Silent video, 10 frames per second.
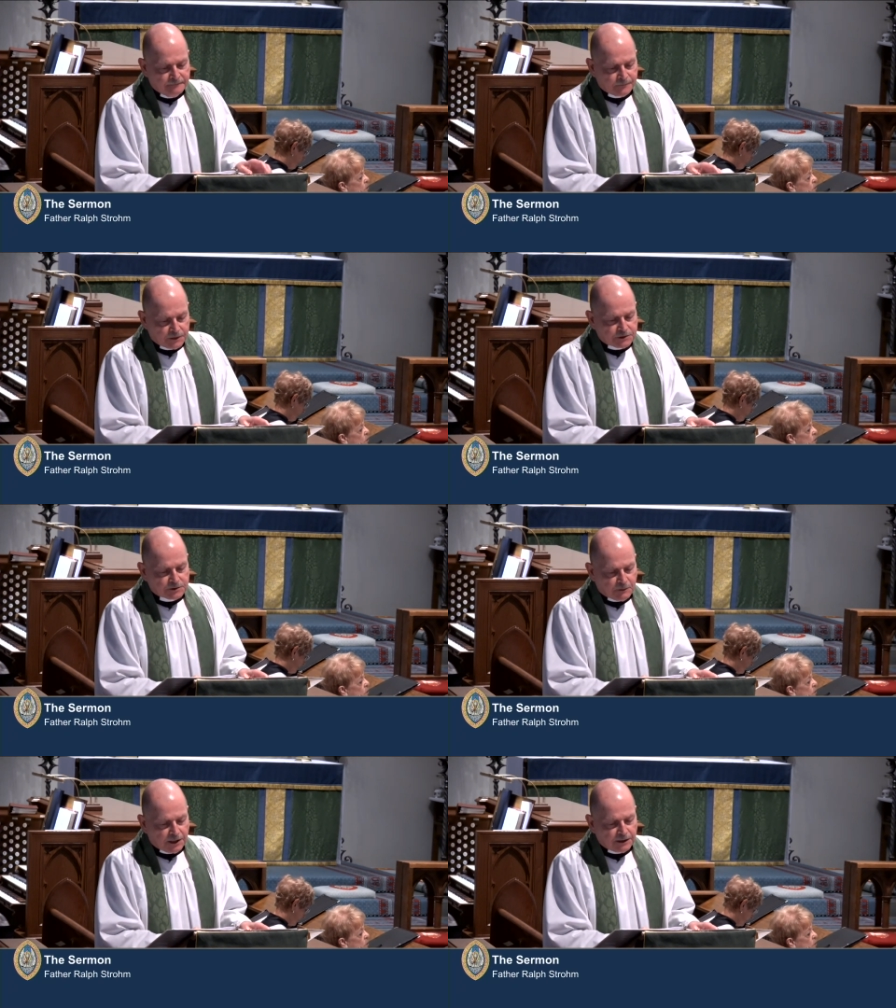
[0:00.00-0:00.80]
This
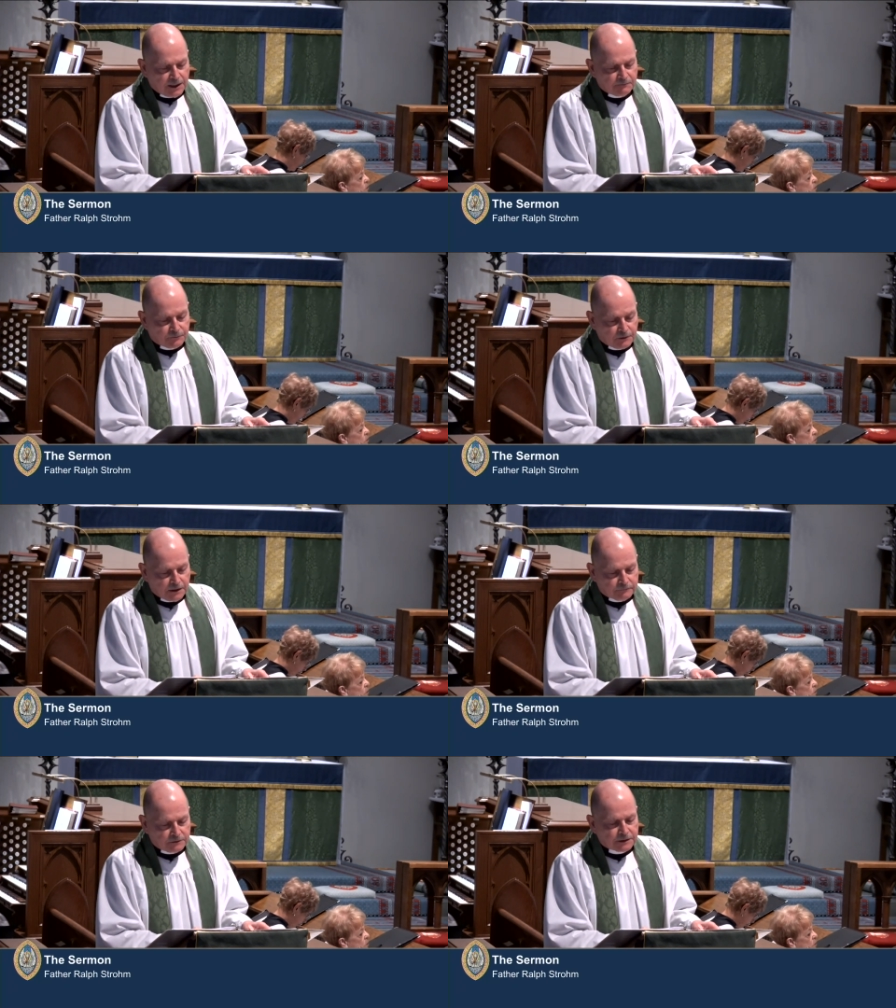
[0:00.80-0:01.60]
is my name
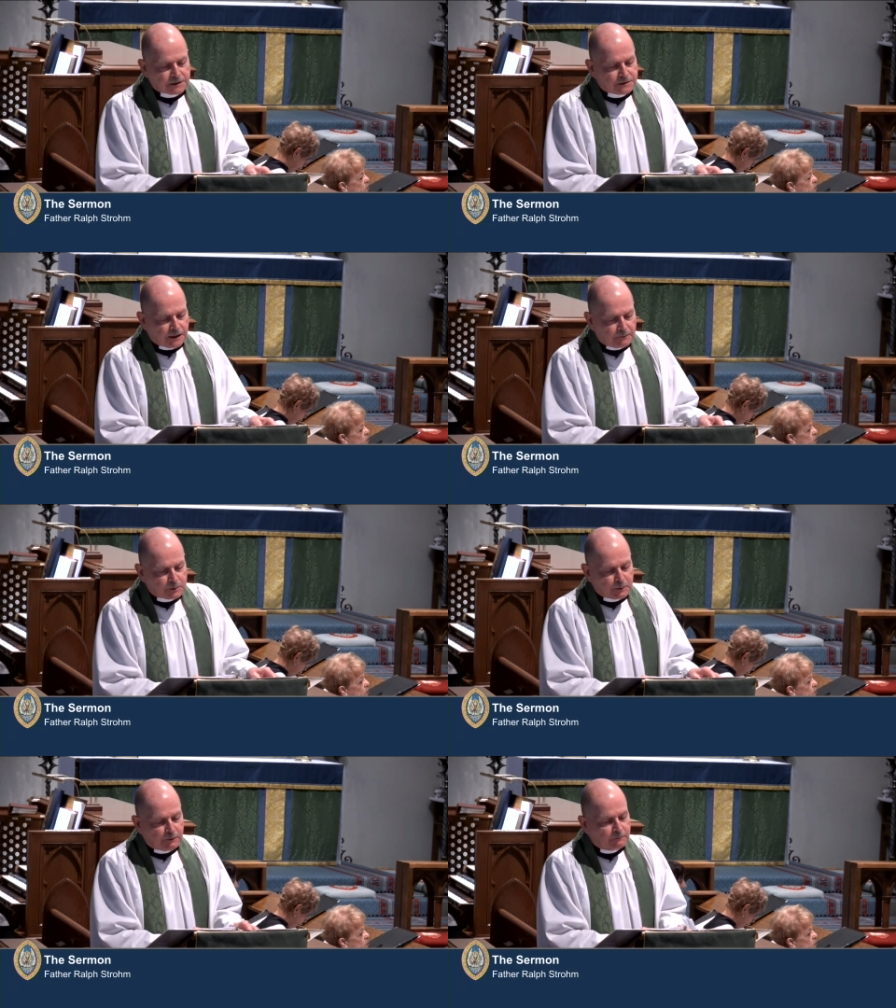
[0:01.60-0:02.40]
forever, and thus I am
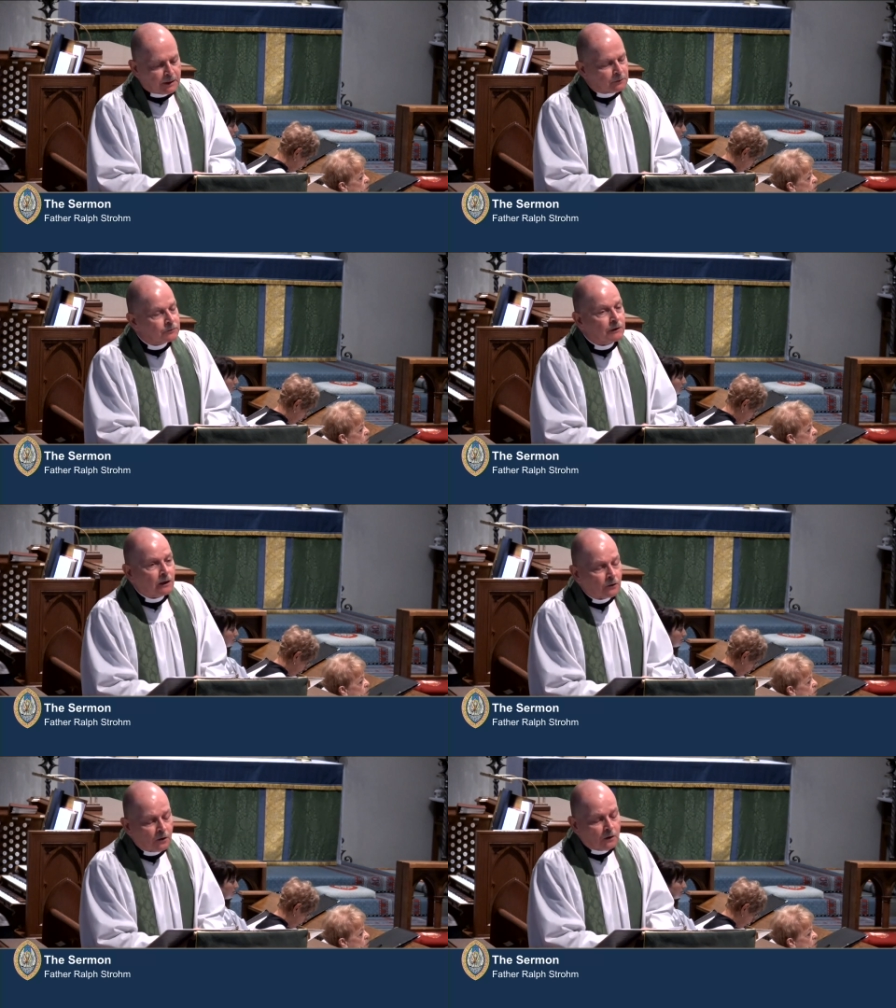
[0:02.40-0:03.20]
to be remembered
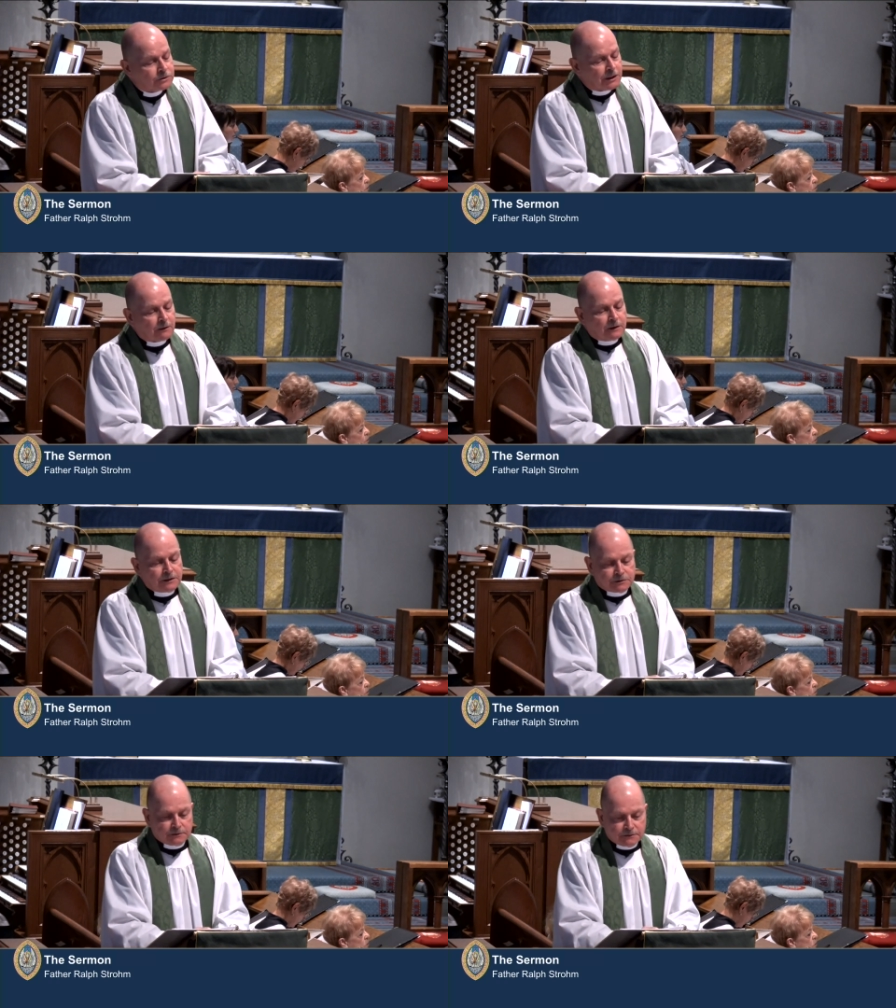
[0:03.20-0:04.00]
throughout all
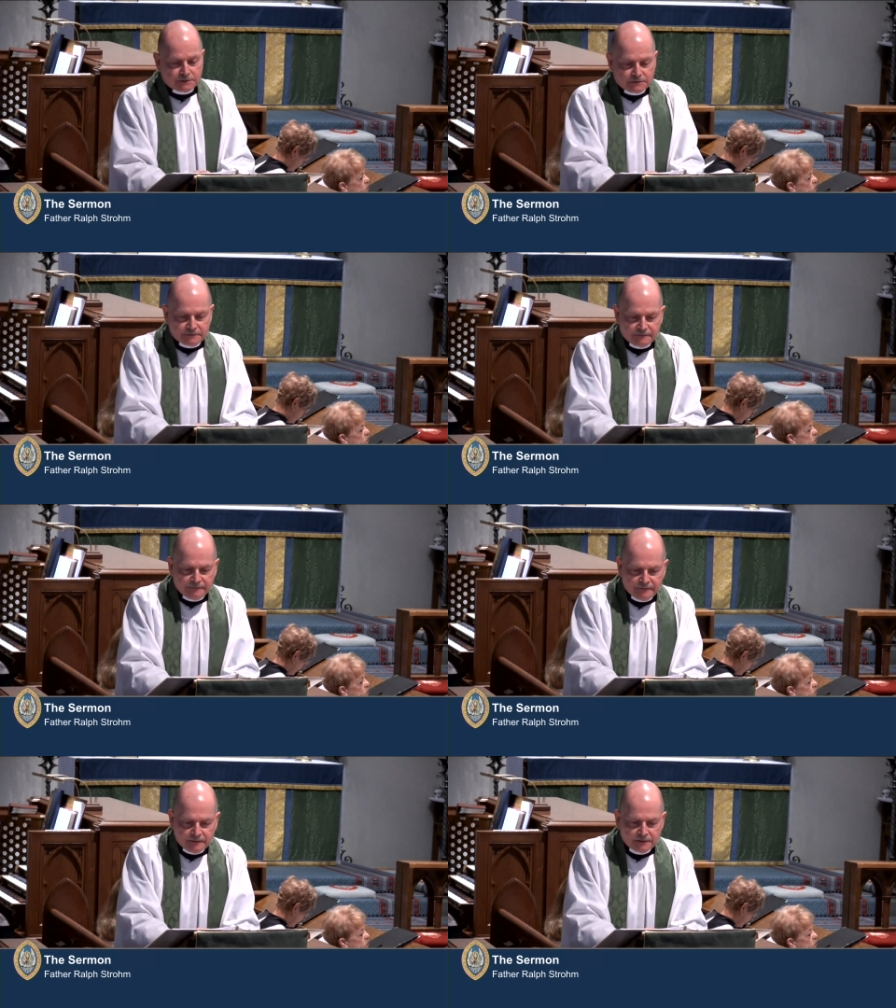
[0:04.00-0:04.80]
generations.
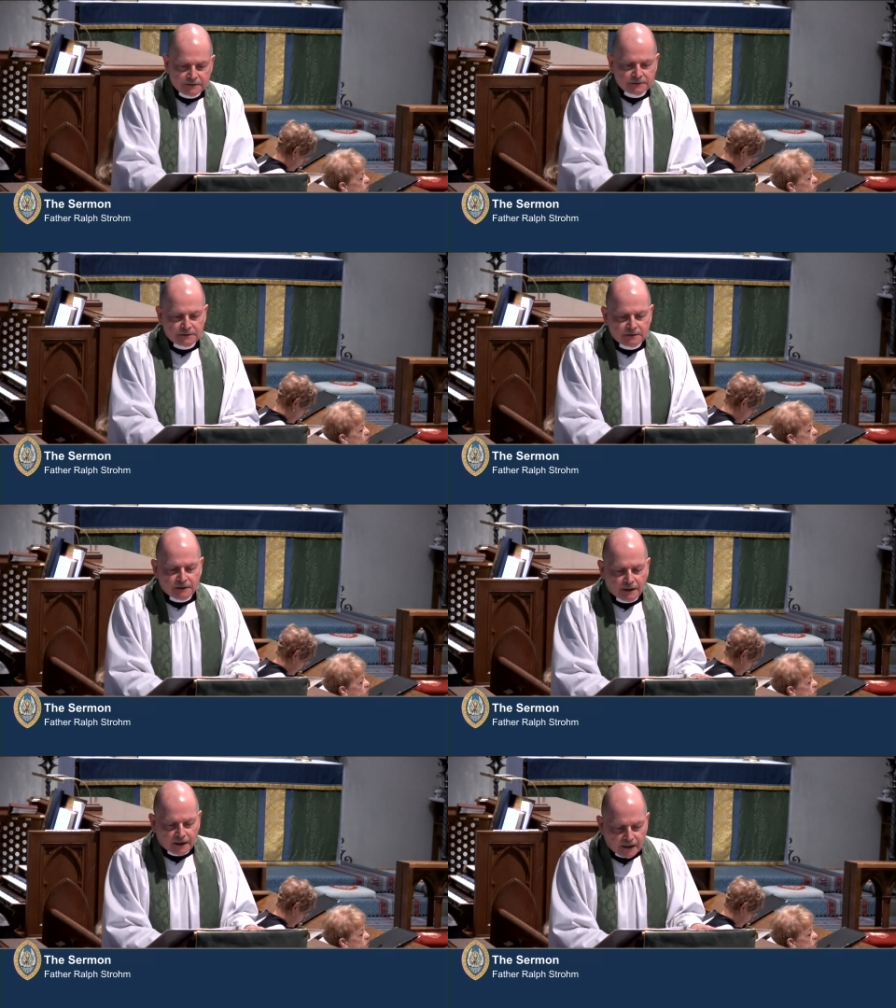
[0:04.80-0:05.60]

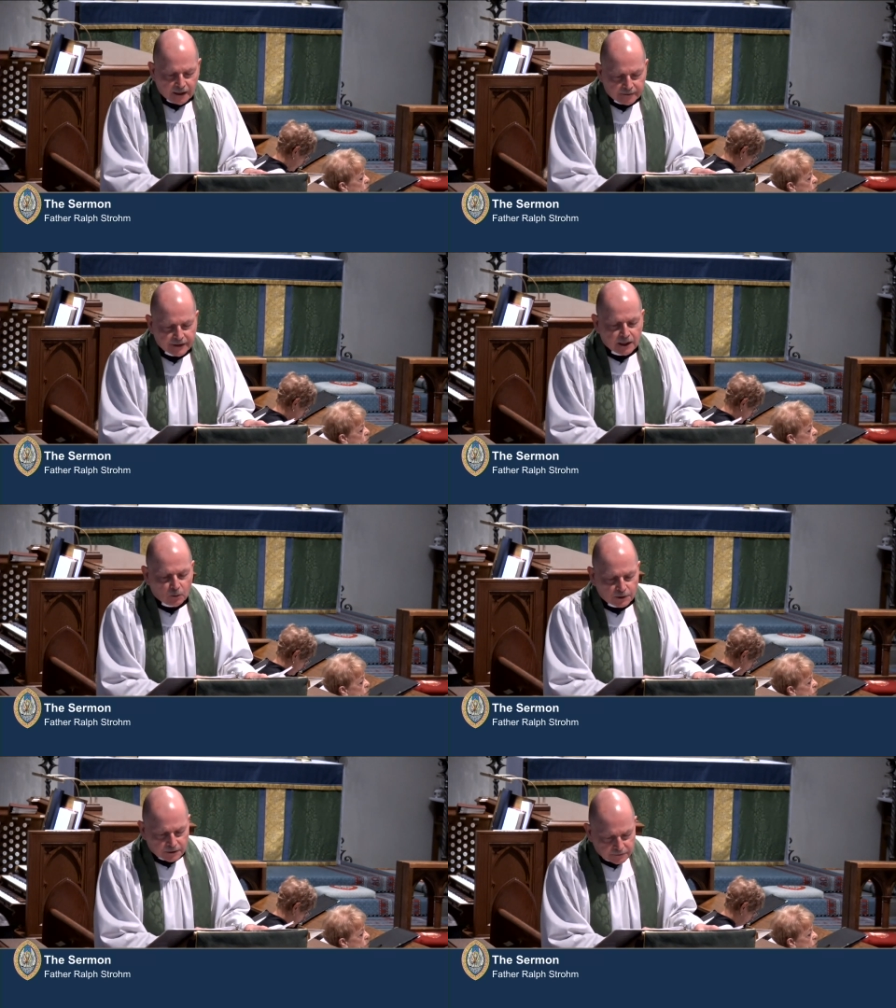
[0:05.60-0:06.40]
Ah, now
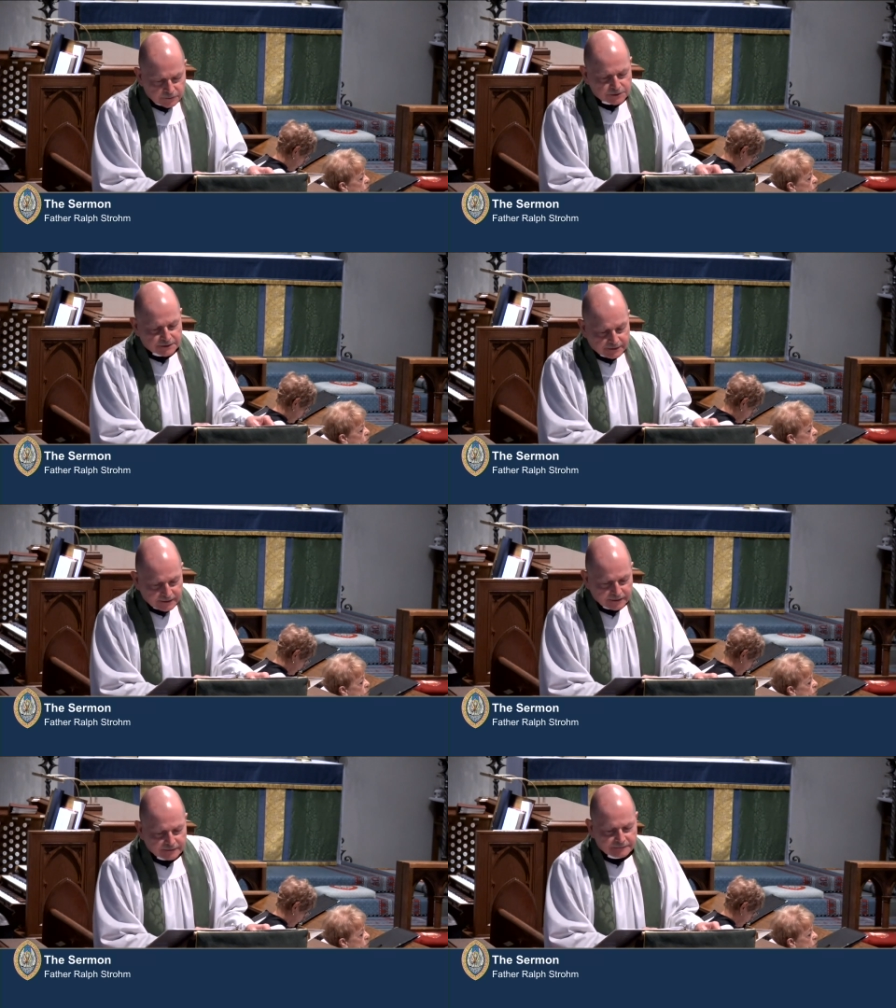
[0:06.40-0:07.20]
we
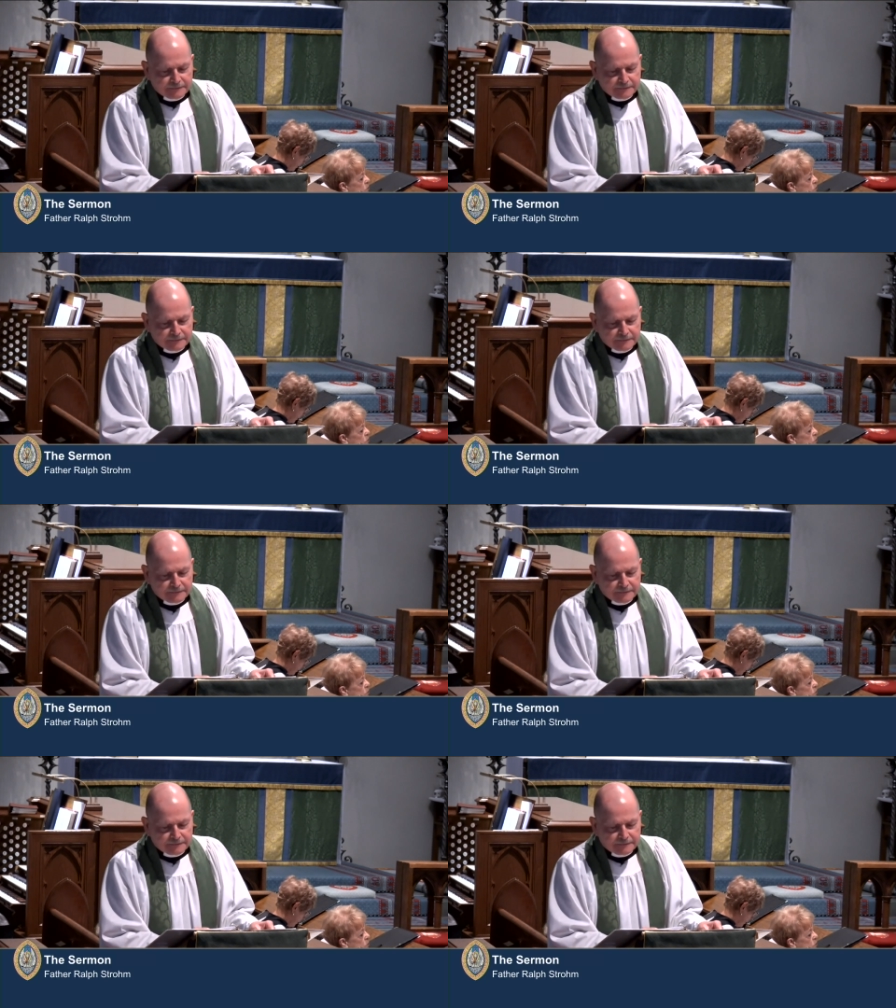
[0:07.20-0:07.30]
understand